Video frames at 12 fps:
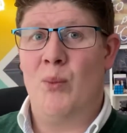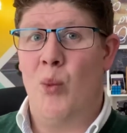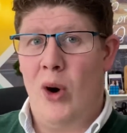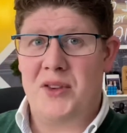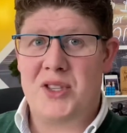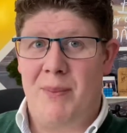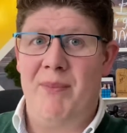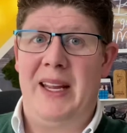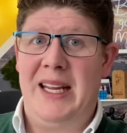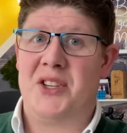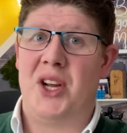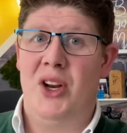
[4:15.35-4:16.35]
what something
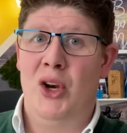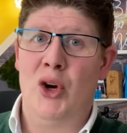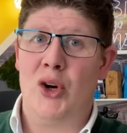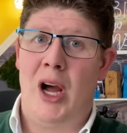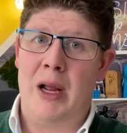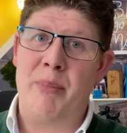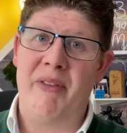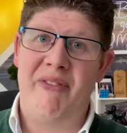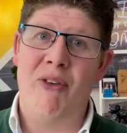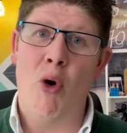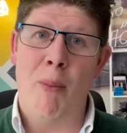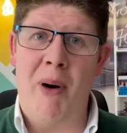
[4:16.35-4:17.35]
is going to look like
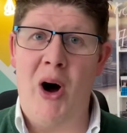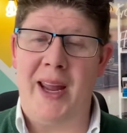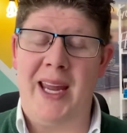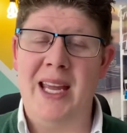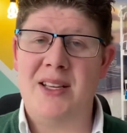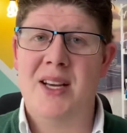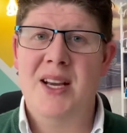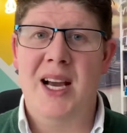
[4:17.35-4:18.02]
before buying it,